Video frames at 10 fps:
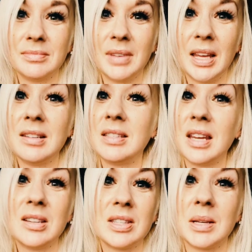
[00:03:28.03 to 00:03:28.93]
And it
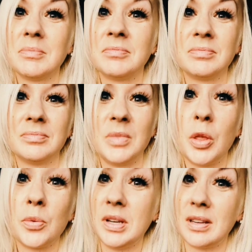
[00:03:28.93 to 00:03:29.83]
takes them
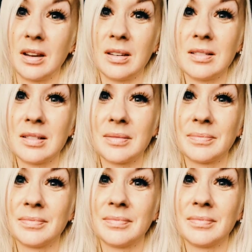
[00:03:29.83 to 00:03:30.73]
3 seconds,
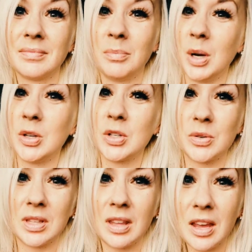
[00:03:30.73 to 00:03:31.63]
but it
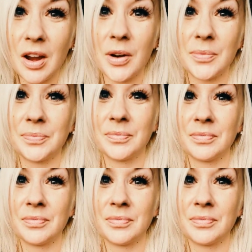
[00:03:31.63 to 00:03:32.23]
shows that they care.